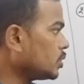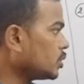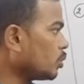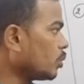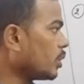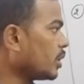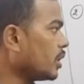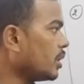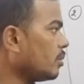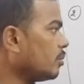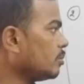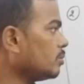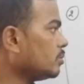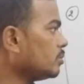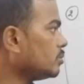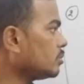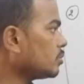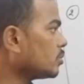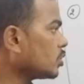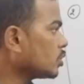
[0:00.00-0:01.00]

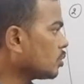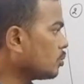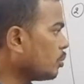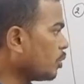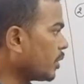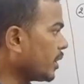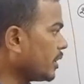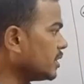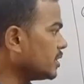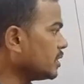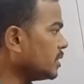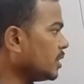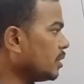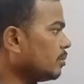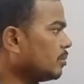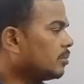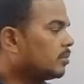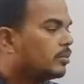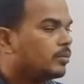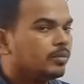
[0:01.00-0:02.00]
sodium,
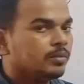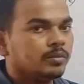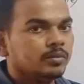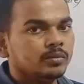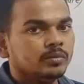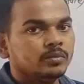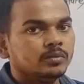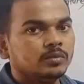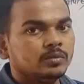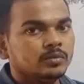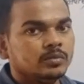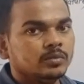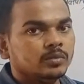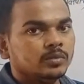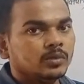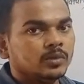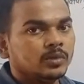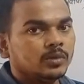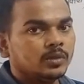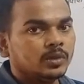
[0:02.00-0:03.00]
potassium,
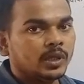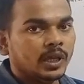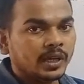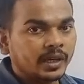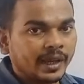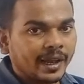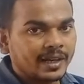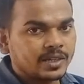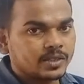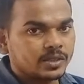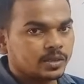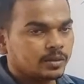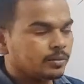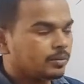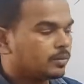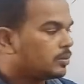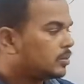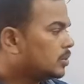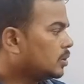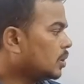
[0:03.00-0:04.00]
then
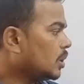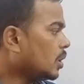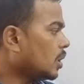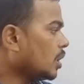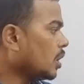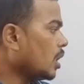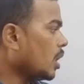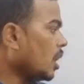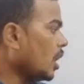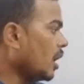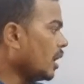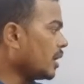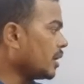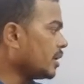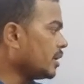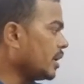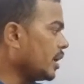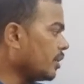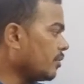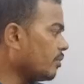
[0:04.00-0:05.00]
calcium are
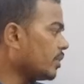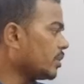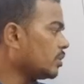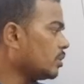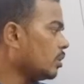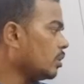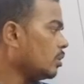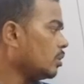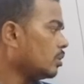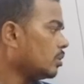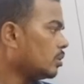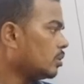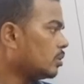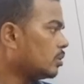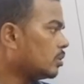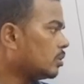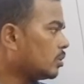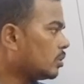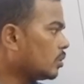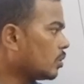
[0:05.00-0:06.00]
react with the
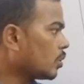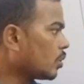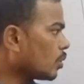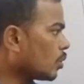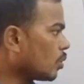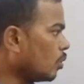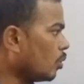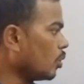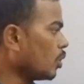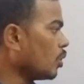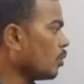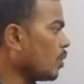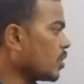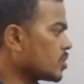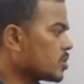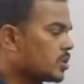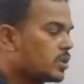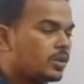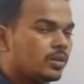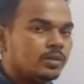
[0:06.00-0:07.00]
cold
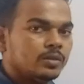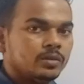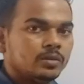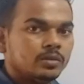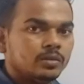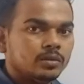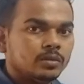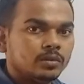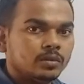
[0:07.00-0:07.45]
water.